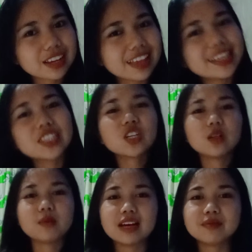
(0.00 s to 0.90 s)
that's
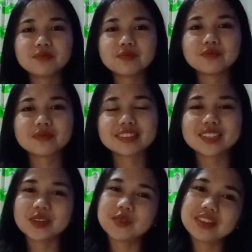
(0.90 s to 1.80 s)
all, ma'am.
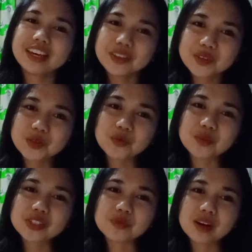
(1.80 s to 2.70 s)
So thank you so
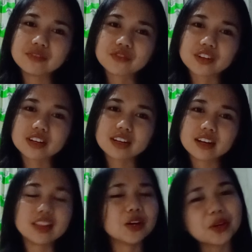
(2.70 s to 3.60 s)
much, ma'am, for
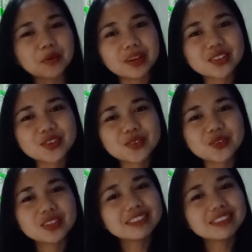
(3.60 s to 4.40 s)
allowing me to